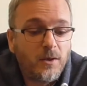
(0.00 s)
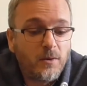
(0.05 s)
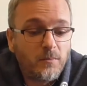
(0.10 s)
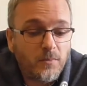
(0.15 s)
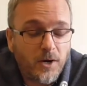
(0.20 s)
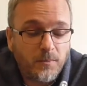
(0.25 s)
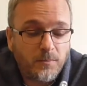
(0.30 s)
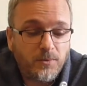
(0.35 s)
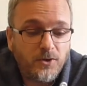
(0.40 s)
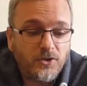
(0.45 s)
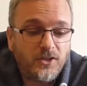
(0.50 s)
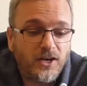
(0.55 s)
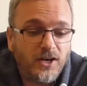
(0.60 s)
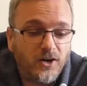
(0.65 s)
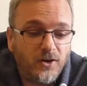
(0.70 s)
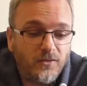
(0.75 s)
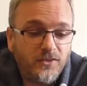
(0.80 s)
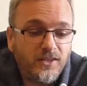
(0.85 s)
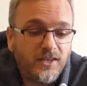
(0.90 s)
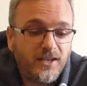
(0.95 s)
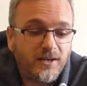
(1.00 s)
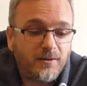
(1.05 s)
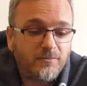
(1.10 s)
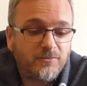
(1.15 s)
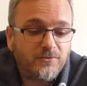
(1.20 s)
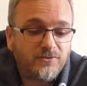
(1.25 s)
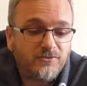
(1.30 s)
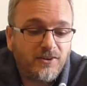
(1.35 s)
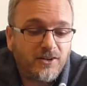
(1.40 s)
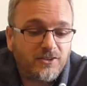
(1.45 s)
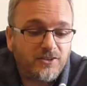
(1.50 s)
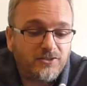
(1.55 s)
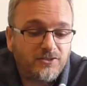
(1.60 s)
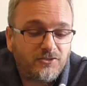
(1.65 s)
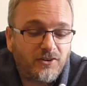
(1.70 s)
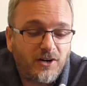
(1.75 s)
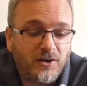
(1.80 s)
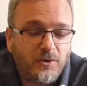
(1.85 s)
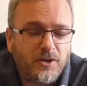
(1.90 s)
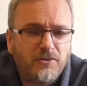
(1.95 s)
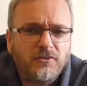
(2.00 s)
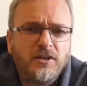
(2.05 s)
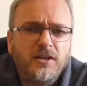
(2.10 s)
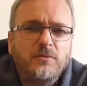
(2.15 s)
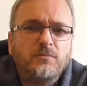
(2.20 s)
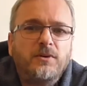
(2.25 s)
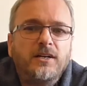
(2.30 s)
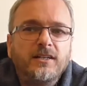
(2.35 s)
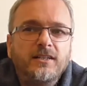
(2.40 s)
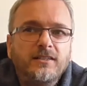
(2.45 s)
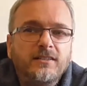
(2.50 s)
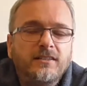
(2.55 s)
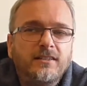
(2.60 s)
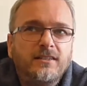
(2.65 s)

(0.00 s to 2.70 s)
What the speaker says: But I put that on and I'm straight away greeted by,